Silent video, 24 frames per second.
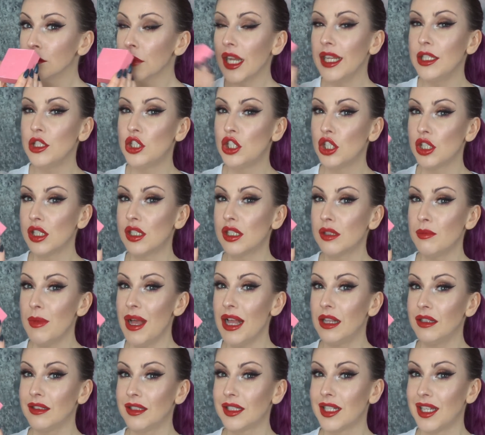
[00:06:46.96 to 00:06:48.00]
It just
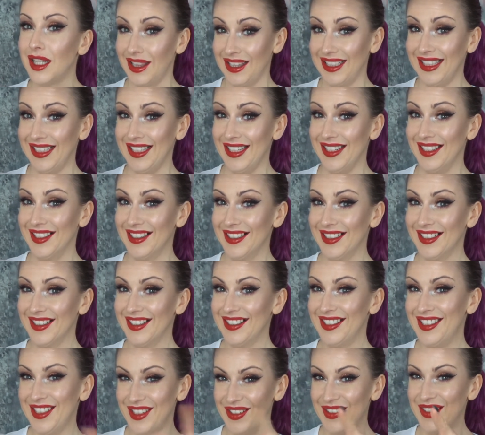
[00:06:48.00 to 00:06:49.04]
smells clean.
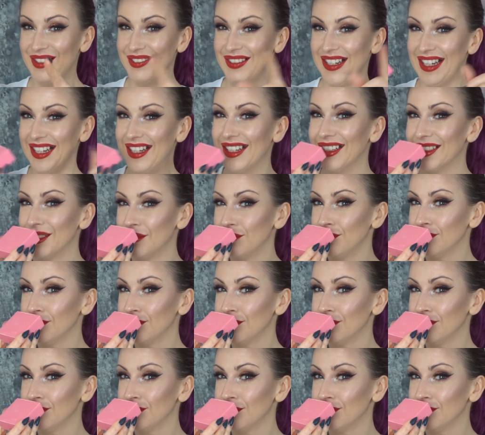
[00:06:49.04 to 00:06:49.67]
Do you know what I mean?